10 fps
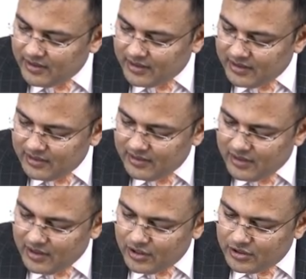Clear?
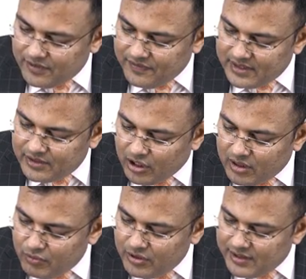So if it's
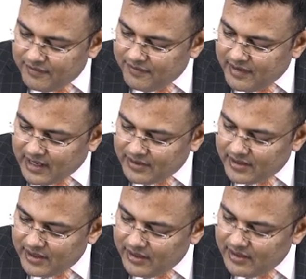hormone
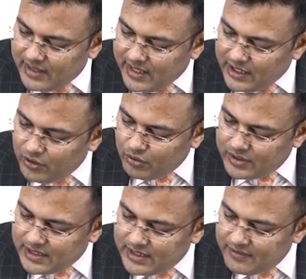refractory, in
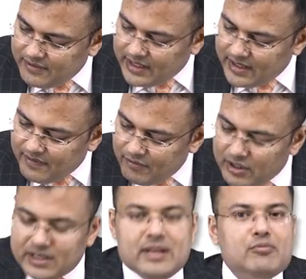those cases we are giving
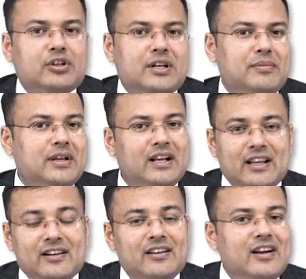what? Chemotherapy.
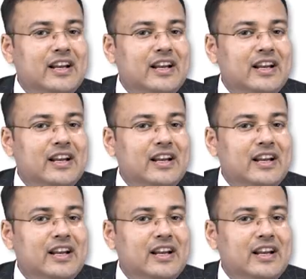Clear?